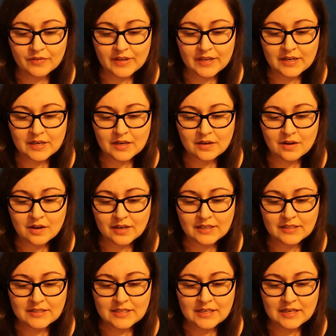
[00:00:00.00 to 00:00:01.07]
in the
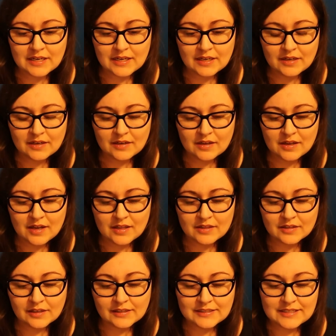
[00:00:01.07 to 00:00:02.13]

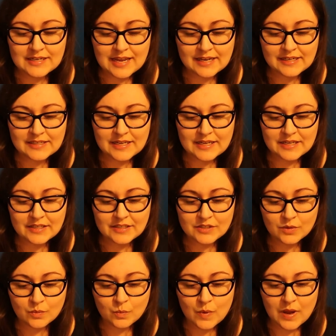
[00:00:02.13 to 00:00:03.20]
1980s,
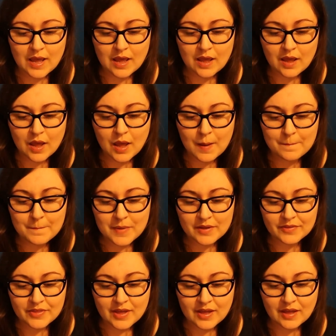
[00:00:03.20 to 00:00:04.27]
where her
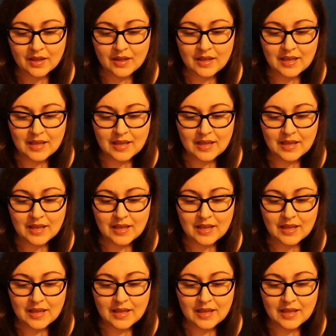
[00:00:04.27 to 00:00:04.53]
mother,